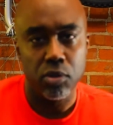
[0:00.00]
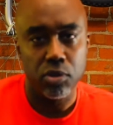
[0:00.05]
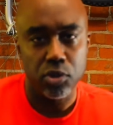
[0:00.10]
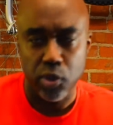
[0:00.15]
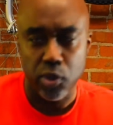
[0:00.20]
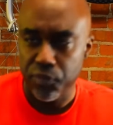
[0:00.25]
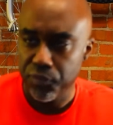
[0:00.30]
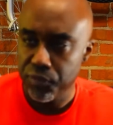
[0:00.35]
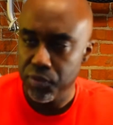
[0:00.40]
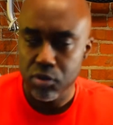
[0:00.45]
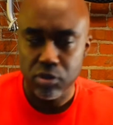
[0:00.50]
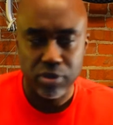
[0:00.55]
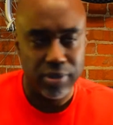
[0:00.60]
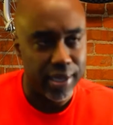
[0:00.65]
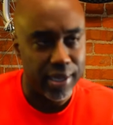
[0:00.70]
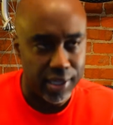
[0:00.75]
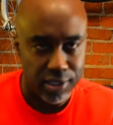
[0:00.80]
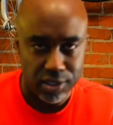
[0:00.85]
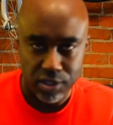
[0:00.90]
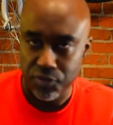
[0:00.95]
So it feels
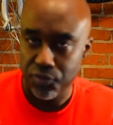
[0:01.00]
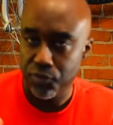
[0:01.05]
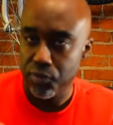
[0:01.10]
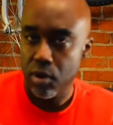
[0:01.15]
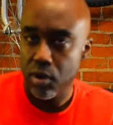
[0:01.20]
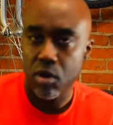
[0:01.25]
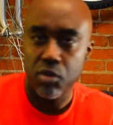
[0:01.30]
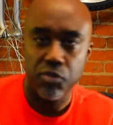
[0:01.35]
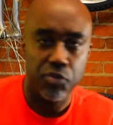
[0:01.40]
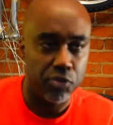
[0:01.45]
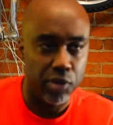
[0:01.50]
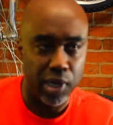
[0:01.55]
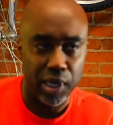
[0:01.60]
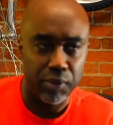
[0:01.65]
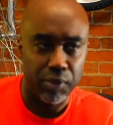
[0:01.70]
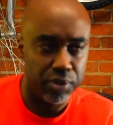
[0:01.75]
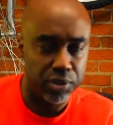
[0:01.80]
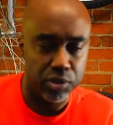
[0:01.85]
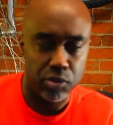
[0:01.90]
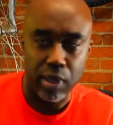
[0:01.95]
like it's a fall
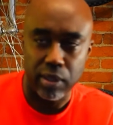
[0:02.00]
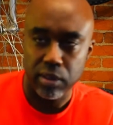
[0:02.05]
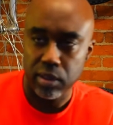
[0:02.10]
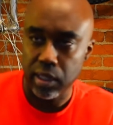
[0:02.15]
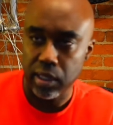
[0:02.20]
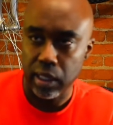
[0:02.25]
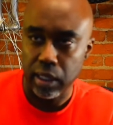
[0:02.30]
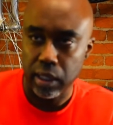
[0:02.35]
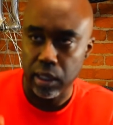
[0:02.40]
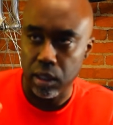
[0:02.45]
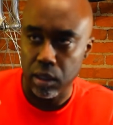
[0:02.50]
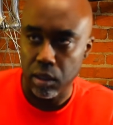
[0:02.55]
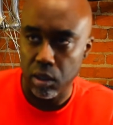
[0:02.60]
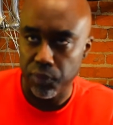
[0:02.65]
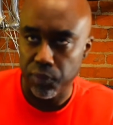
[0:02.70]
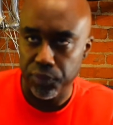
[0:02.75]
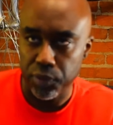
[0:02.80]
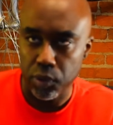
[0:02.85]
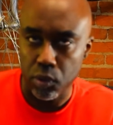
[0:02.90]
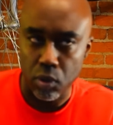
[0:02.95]
fragrance. So I think, you know,
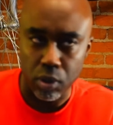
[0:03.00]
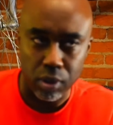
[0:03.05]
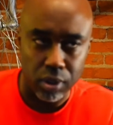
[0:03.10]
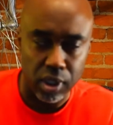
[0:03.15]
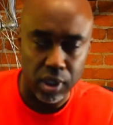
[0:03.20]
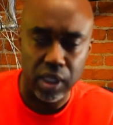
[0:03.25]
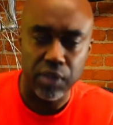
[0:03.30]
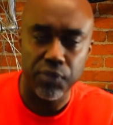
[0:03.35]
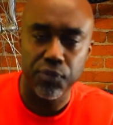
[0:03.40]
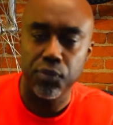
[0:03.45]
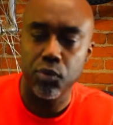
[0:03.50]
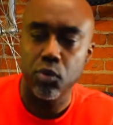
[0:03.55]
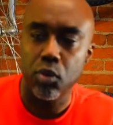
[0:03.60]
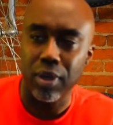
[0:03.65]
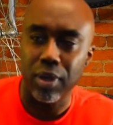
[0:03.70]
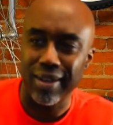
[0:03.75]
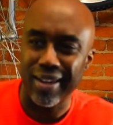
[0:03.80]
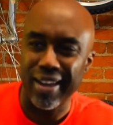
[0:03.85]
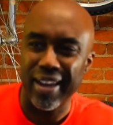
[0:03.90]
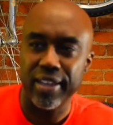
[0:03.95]
if you are looking for a
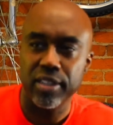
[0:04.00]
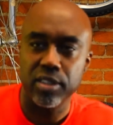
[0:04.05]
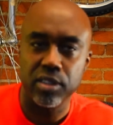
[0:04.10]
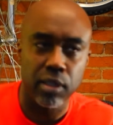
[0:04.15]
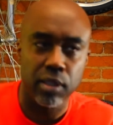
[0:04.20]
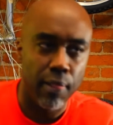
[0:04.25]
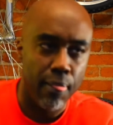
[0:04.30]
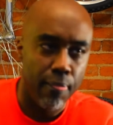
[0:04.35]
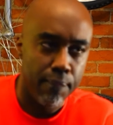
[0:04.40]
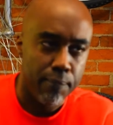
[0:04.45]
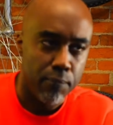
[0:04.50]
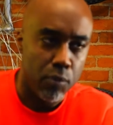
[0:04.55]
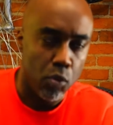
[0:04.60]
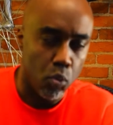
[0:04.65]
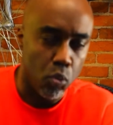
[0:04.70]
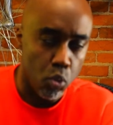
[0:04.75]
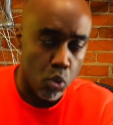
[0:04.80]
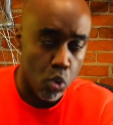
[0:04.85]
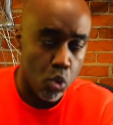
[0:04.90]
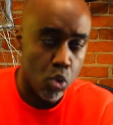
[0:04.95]
nice
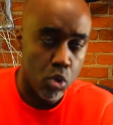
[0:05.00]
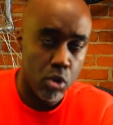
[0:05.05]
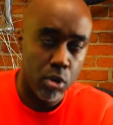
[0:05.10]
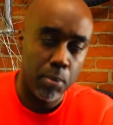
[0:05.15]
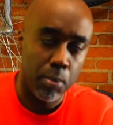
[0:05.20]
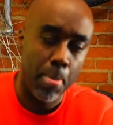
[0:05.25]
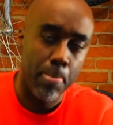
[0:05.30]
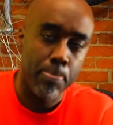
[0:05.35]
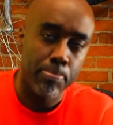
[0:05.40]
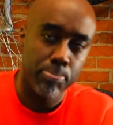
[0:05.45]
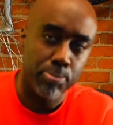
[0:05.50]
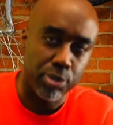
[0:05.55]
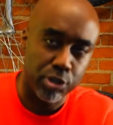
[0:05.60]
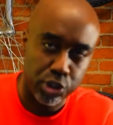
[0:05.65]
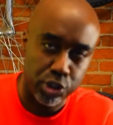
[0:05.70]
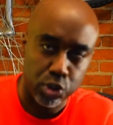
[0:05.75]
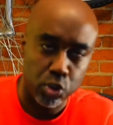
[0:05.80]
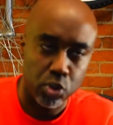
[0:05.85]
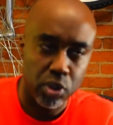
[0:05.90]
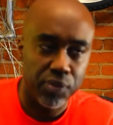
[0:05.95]
warm
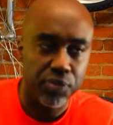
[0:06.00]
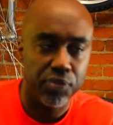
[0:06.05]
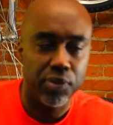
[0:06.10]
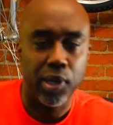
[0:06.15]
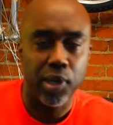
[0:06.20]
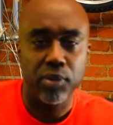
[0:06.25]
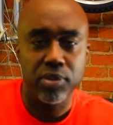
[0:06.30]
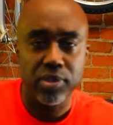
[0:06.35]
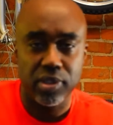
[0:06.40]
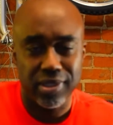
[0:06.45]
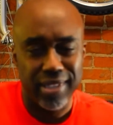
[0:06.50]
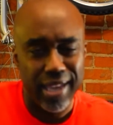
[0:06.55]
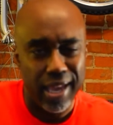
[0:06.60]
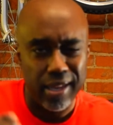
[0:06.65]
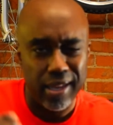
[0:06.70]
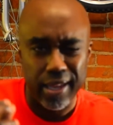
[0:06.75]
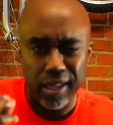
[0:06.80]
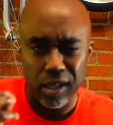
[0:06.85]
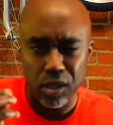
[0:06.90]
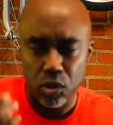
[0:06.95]
patchouli fragrance, it's got
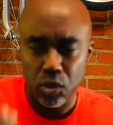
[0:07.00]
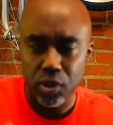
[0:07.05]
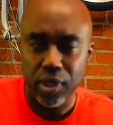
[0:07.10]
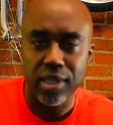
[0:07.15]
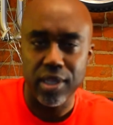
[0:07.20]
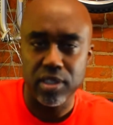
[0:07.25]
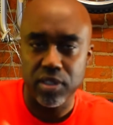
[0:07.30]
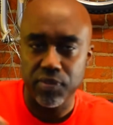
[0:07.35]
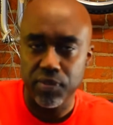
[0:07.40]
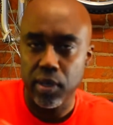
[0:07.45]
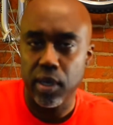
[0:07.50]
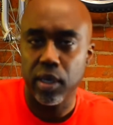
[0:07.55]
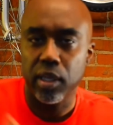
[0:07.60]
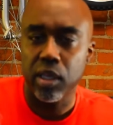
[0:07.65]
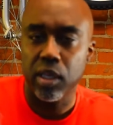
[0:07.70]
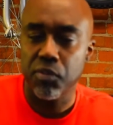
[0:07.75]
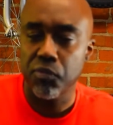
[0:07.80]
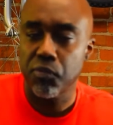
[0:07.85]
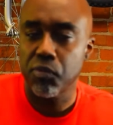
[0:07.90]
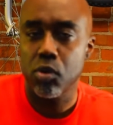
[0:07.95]
like little hints of honey
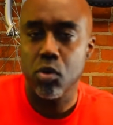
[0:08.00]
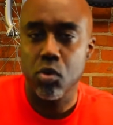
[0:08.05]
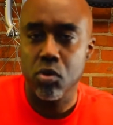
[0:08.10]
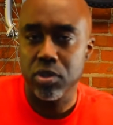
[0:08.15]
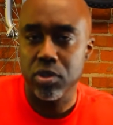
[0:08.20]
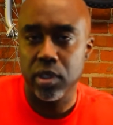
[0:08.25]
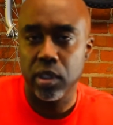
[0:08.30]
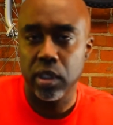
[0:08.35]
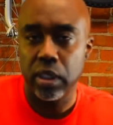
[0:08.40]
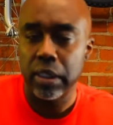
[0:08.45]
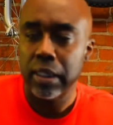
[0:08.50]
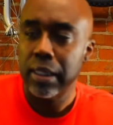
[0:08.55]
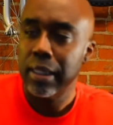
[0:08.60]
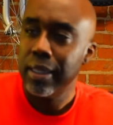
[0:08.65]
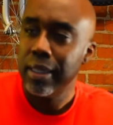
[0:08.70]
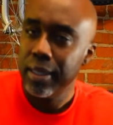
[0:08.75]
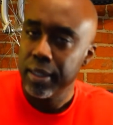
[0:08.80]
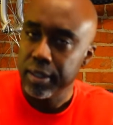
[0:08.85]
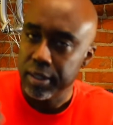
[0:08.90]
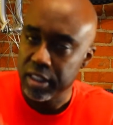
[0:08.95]
and florals in it,
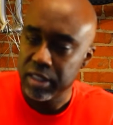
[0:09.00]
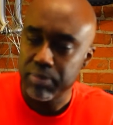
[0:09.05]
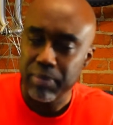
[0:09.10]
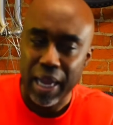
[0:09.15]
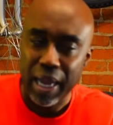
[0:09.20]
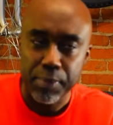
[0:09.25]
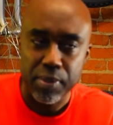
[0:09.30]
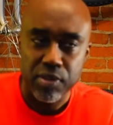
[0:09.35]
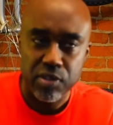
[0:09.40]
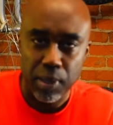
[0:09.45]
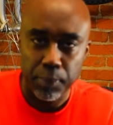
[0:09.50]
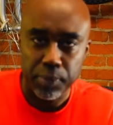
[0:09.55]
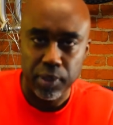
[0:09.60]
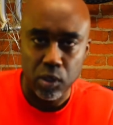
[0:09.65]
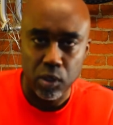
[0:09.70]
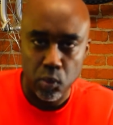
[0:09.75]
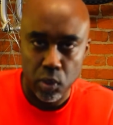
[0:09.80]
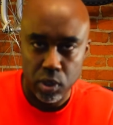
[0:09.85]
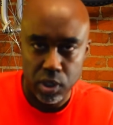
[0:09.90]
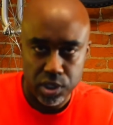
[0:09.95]
this might be something
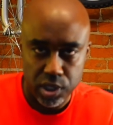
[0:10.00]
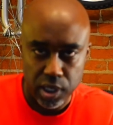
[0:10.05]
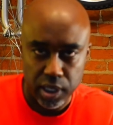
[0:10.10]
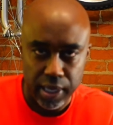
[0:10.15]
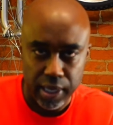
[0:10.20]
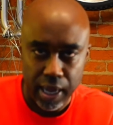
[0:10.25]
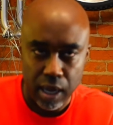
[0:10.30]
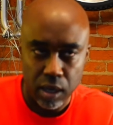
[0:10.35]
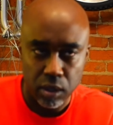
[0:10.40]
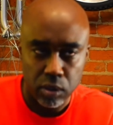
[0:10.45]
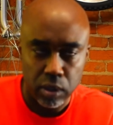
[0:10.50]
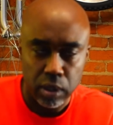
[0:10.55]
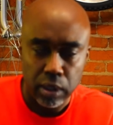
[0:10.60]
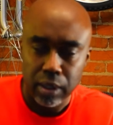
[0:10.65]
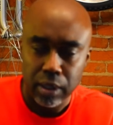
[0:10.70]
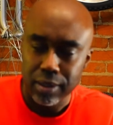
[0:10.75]
you want to check out.